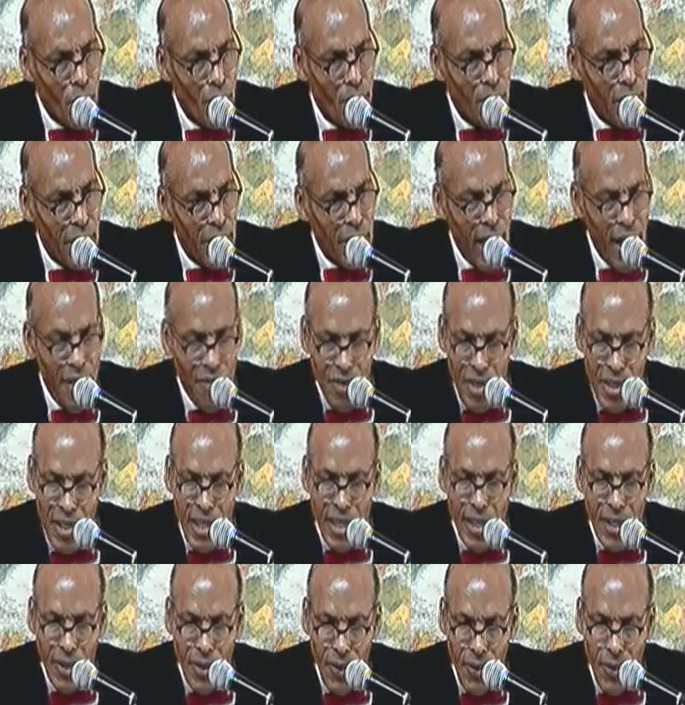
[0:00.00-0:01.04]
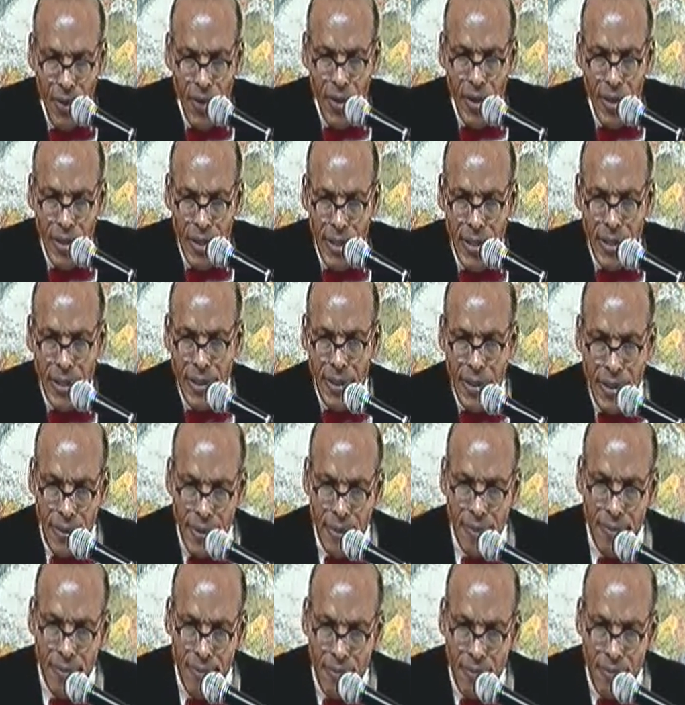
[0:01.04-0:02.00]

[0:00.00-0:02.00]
But after you get going and